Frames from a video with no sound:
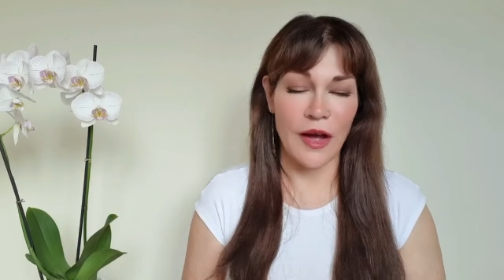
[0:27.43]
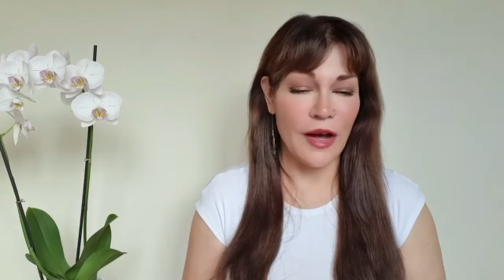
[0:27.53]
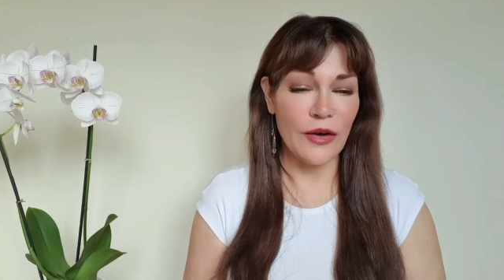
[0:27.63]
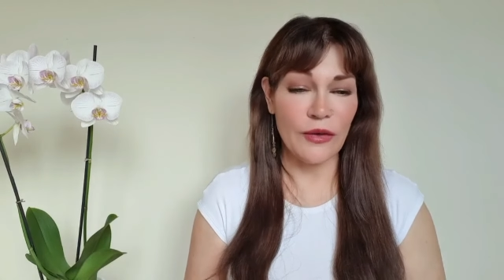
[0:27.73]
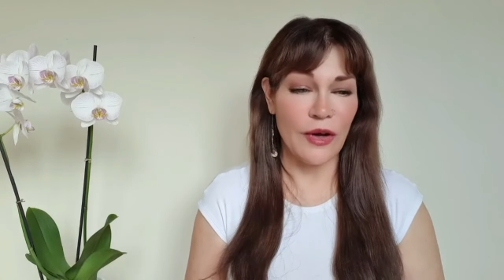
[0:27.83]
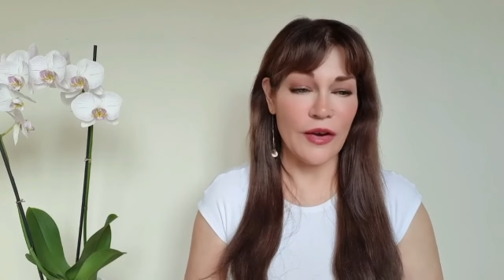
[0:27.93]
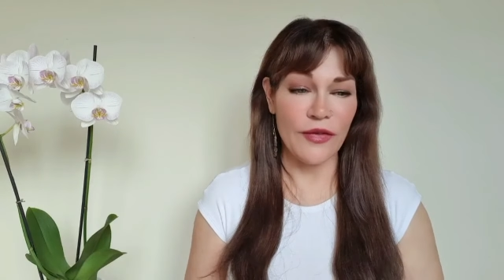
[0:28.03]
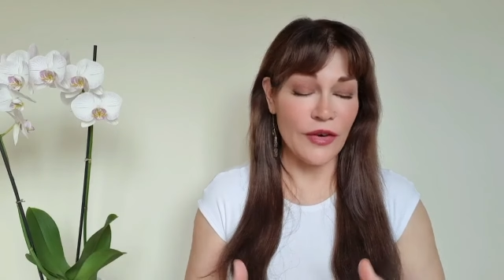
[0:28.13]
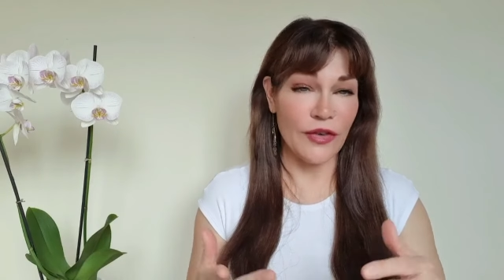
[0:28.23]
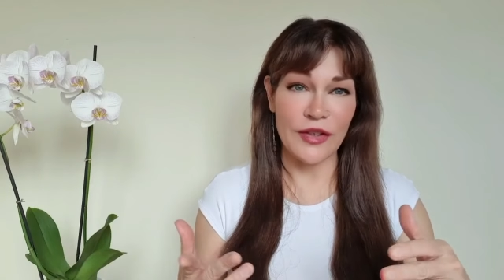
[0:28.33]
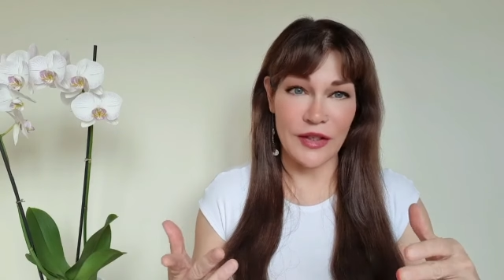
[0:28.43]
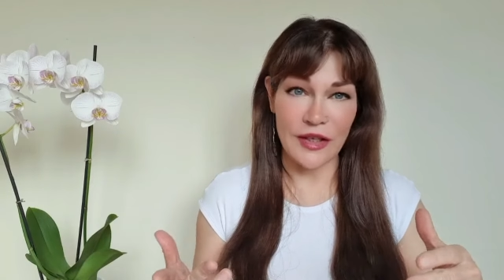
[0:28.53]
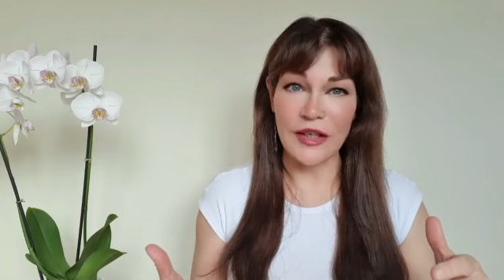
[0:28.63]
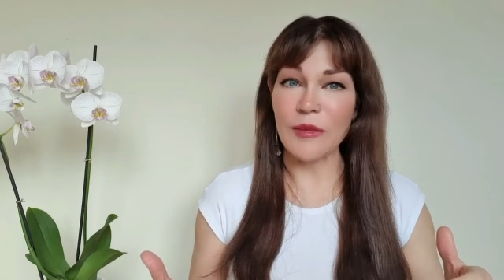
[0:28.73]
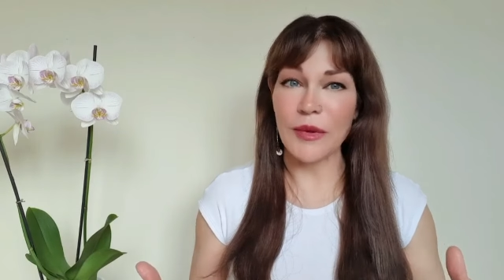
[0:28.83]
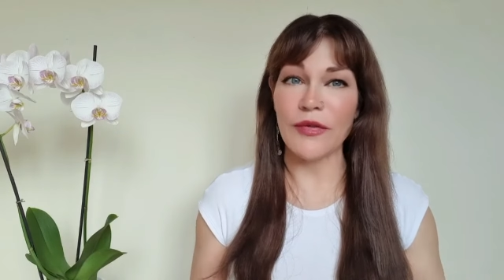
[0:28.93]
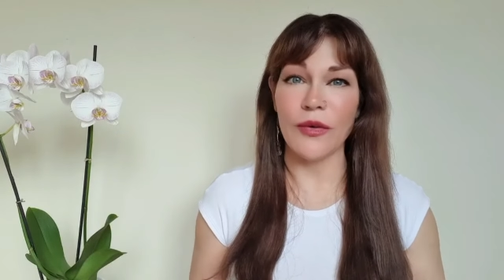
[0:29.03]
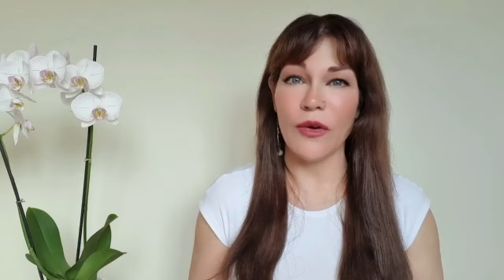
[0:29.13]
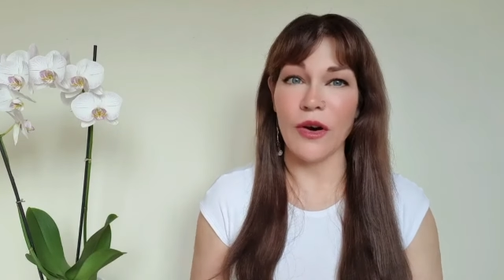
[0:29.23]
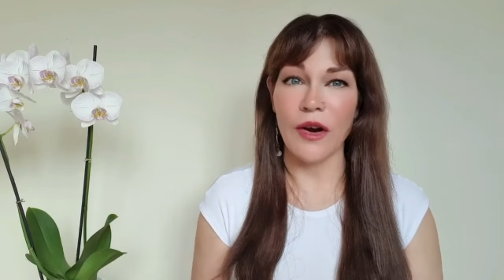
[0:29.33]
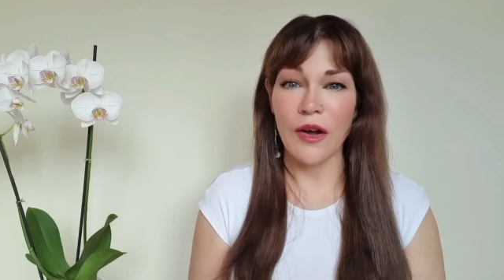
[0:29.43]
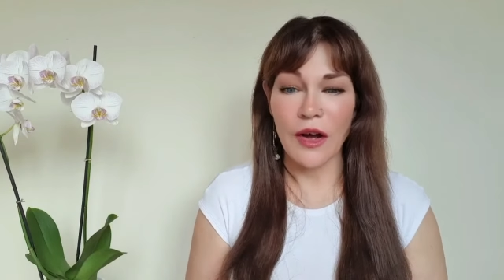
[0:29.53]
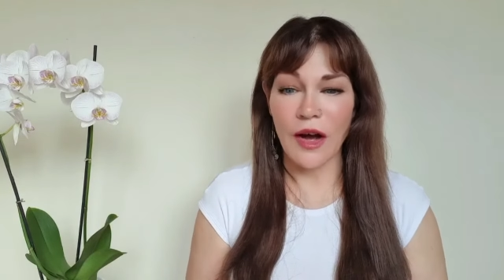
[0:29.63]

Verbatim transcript: I don't, I've never seen it before.